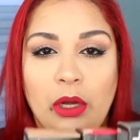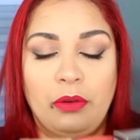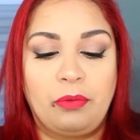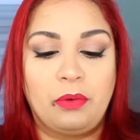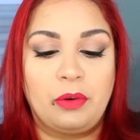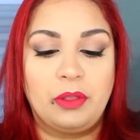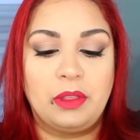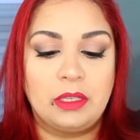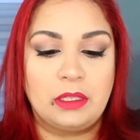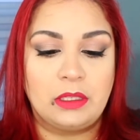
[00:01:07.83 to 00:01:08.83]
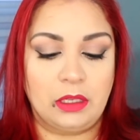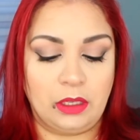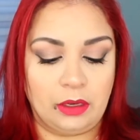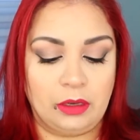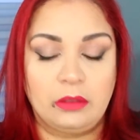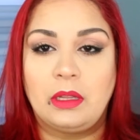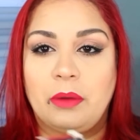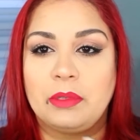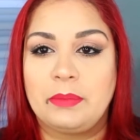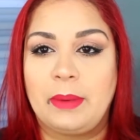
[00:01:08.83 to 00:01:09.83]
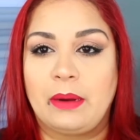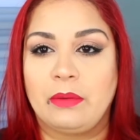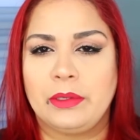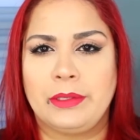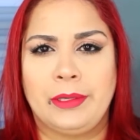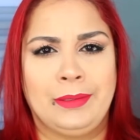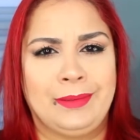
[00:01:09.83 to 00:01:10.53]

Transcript: for this year. That one's backwards.